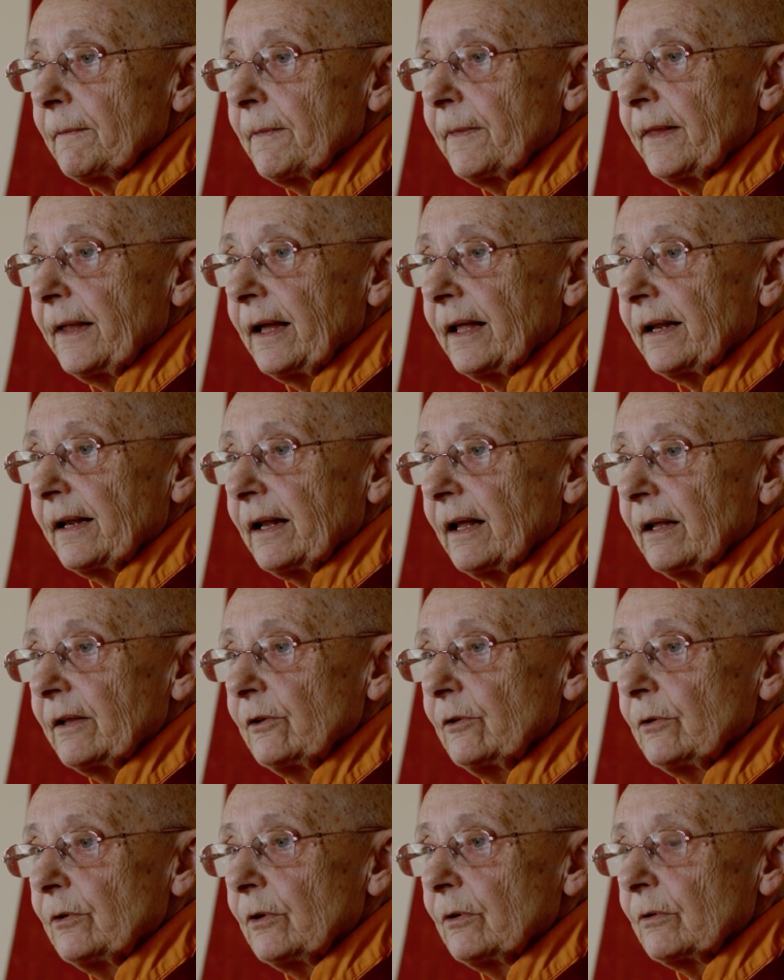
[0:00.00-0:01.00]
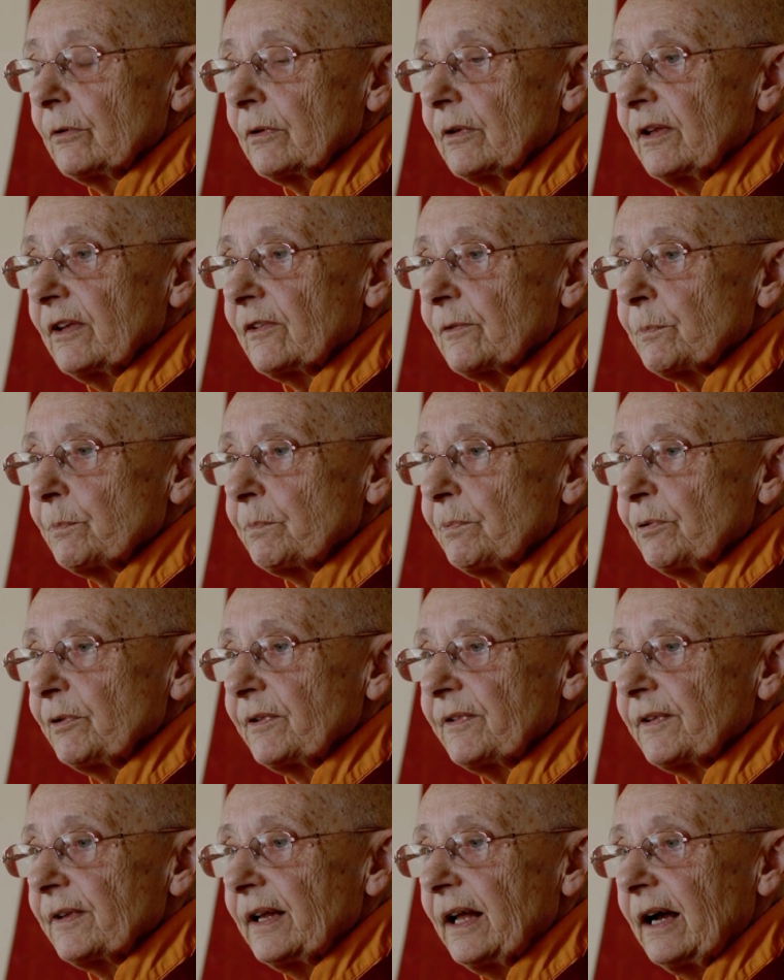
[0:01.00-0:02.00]
That, you know, this
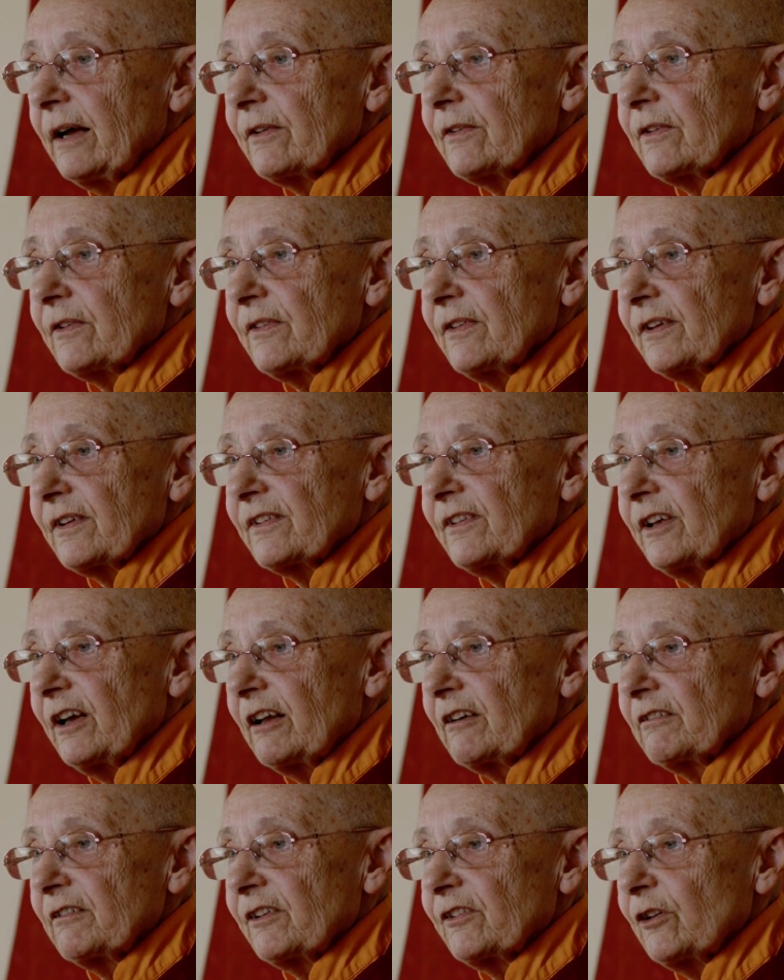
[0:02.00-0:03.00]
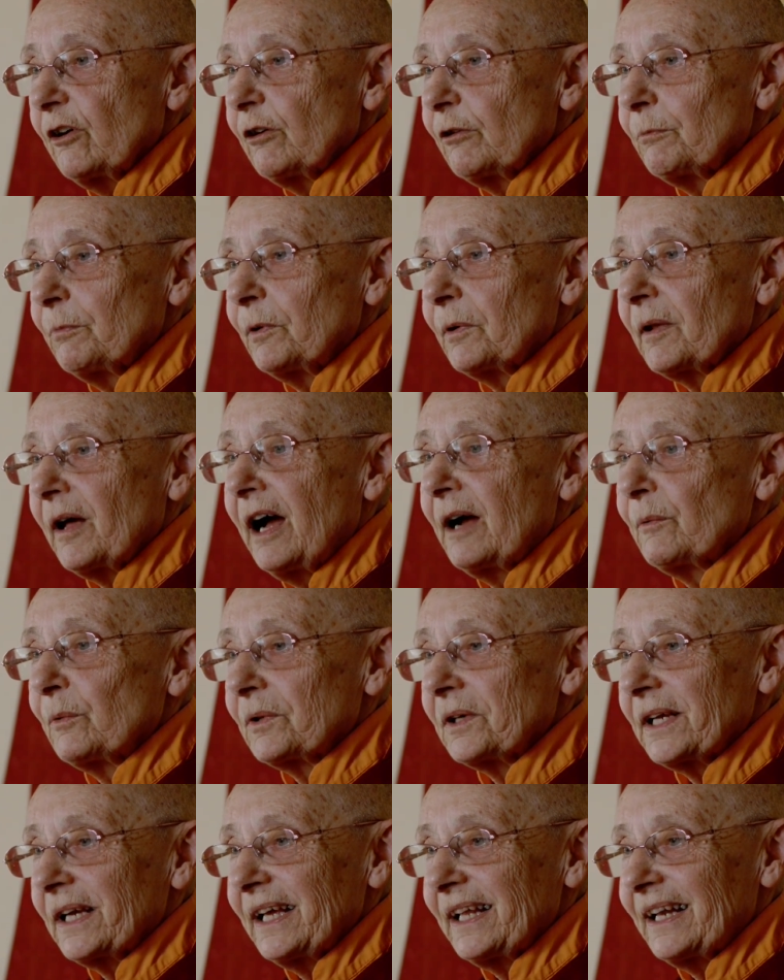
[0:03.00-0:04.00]
prison house of samsara is horrible, I
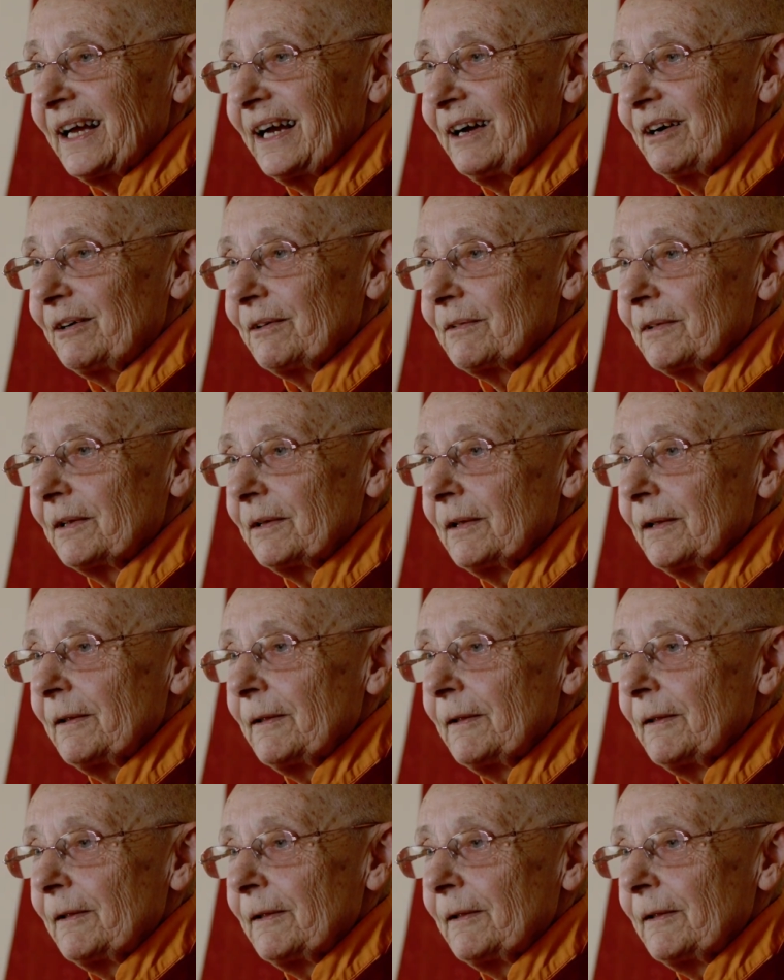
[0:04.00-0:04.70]
want to get out.